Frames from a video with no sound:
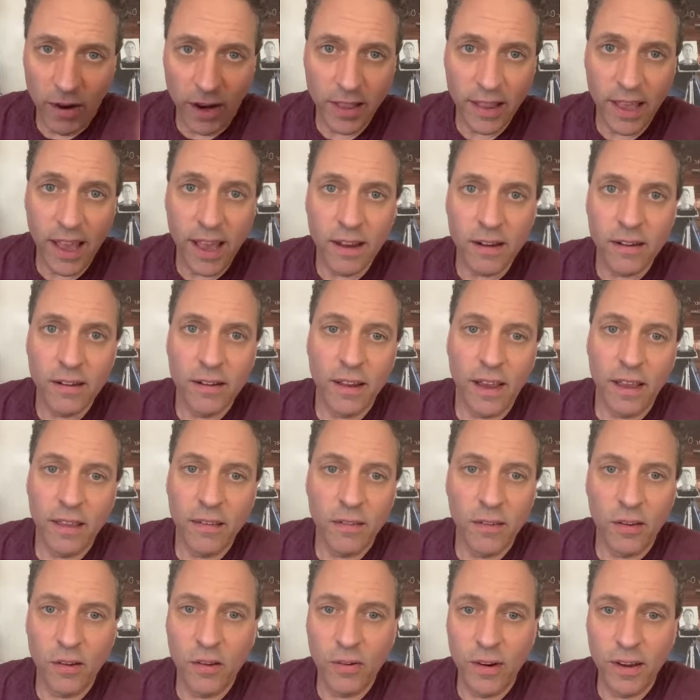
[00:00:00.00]
Write that.
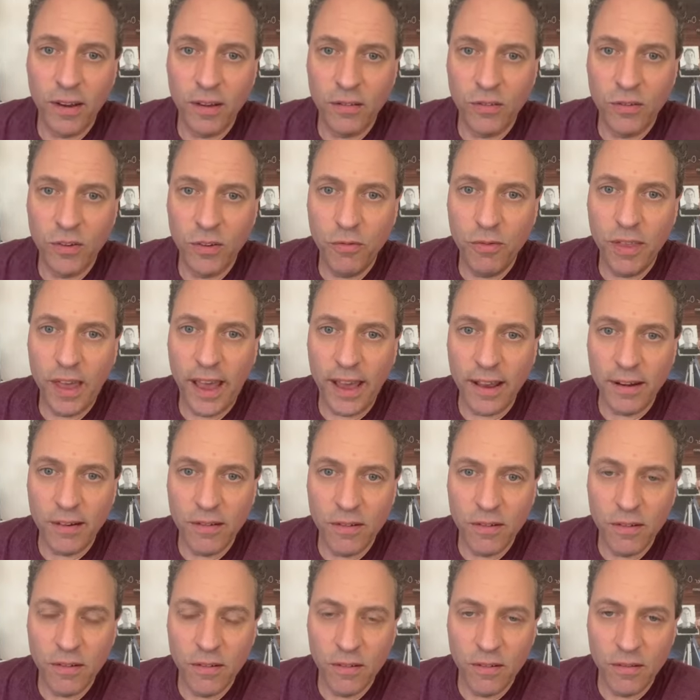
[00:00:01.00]
I agree. Do
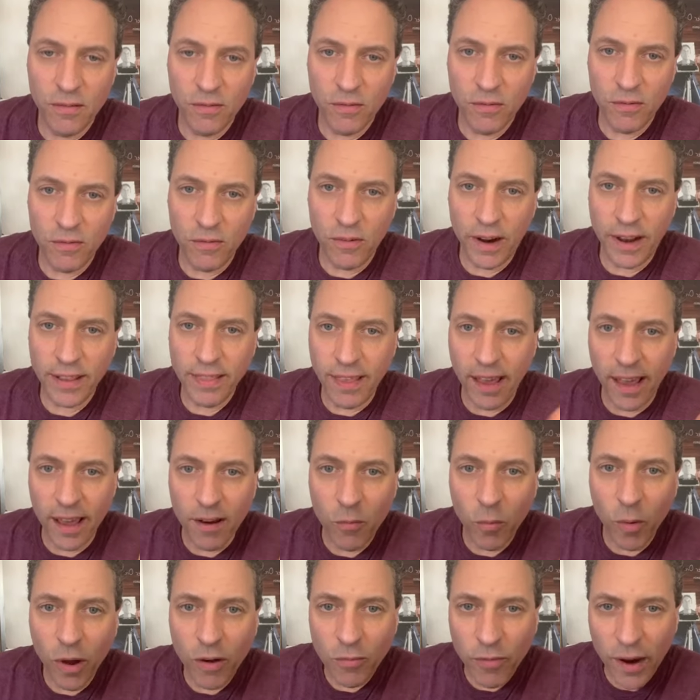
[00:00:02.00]
that. Write
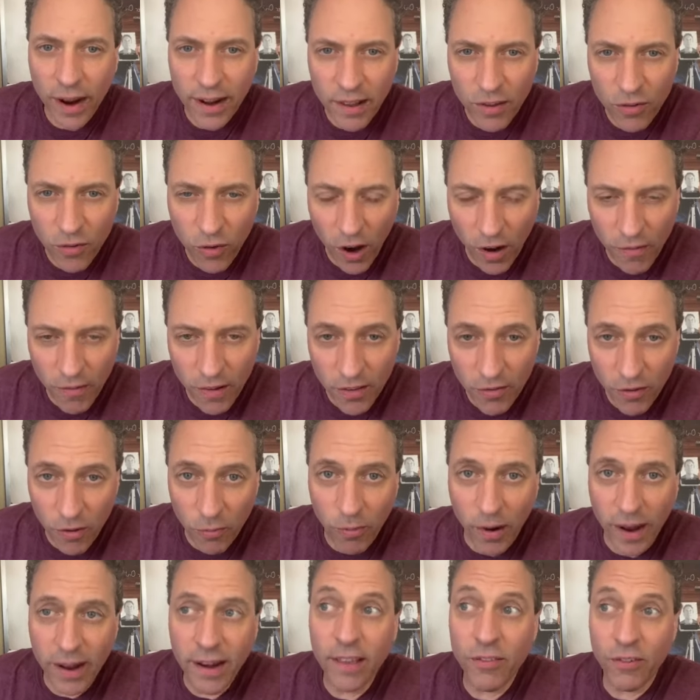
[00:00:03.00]
that. What writing software?
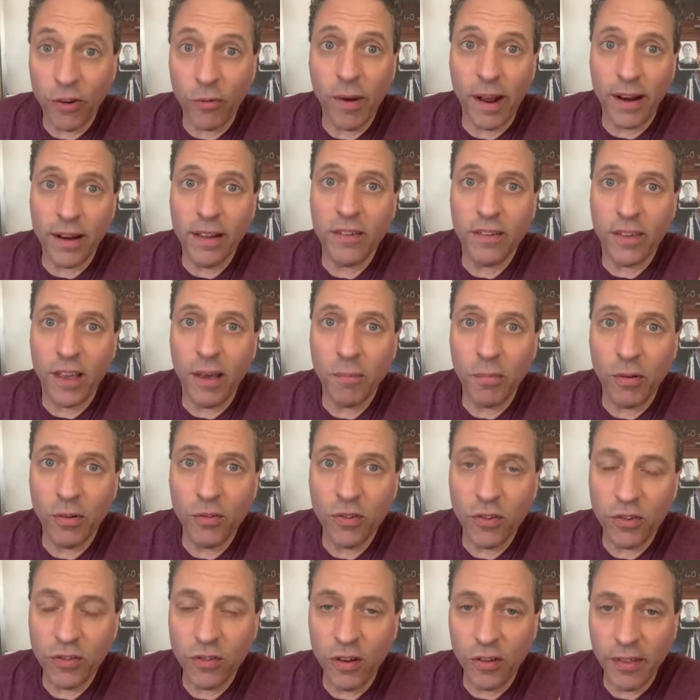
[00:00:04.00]
It's, right, it's a writing
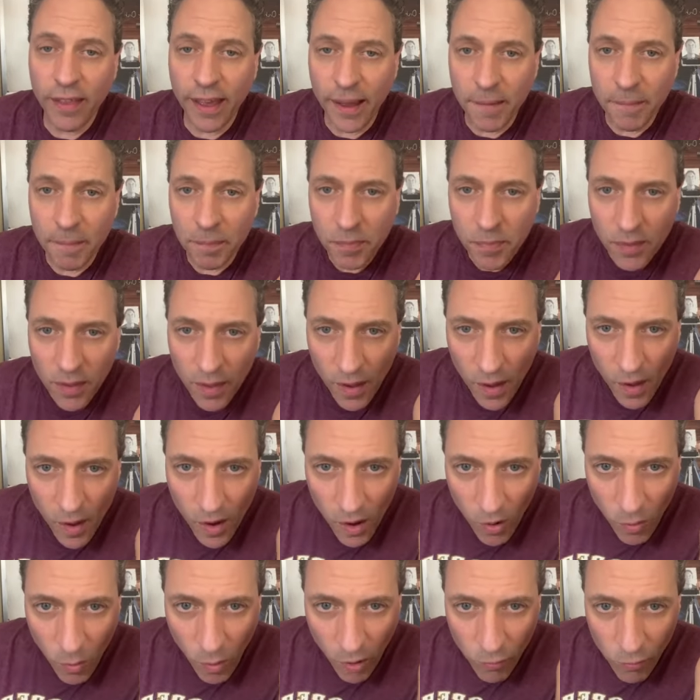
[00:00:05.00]
sample. Just know that.
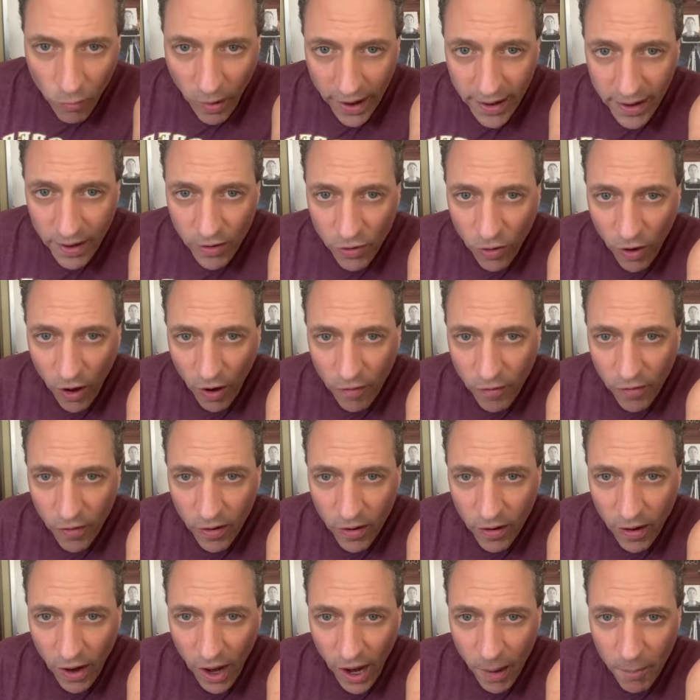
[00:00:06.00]
What writing
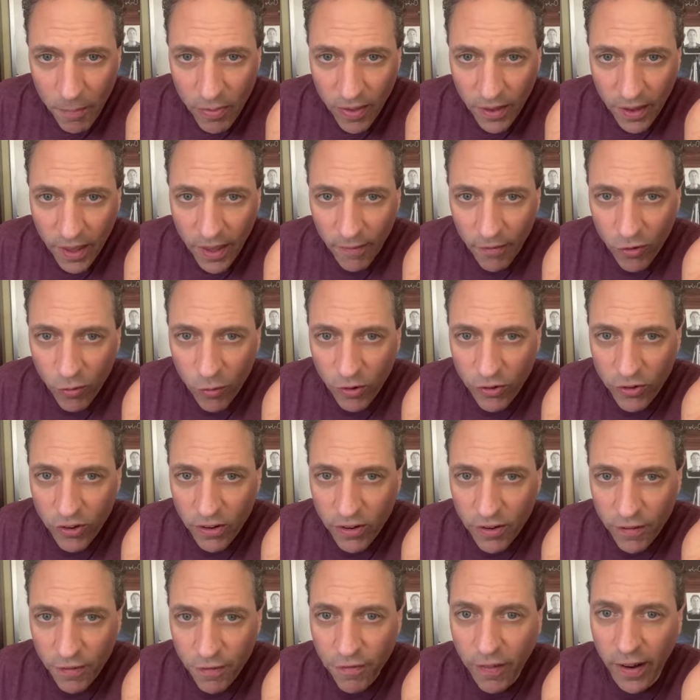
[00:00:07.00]
software? I'm thinking of
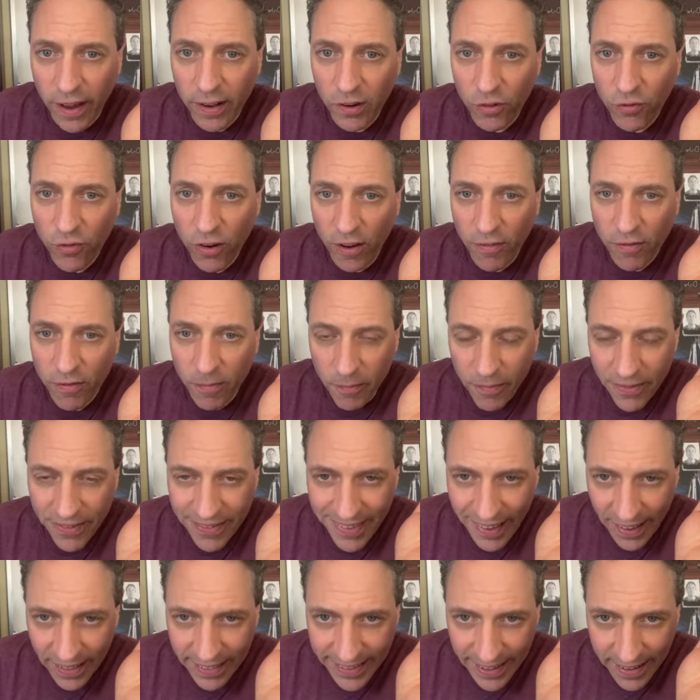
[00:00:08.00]
switching to Final Draft from
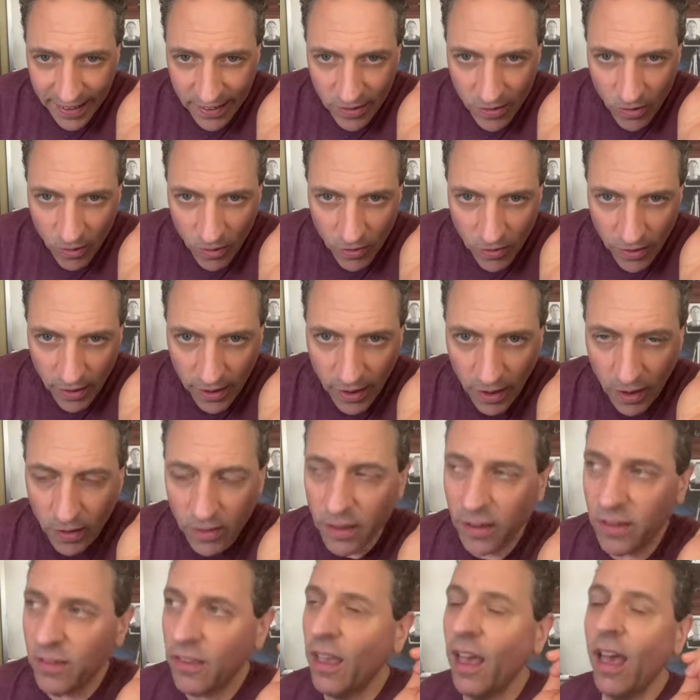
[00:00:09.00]
Celtx, or is it
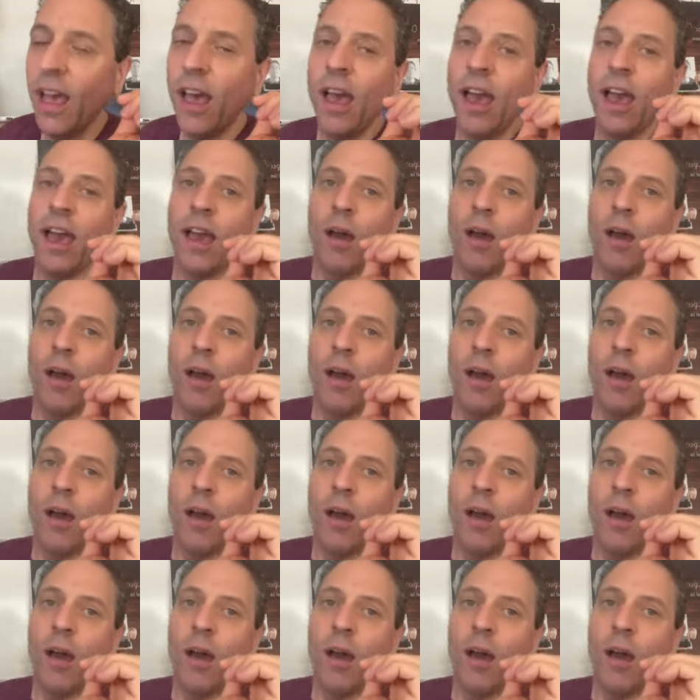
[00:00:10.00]
Celtx?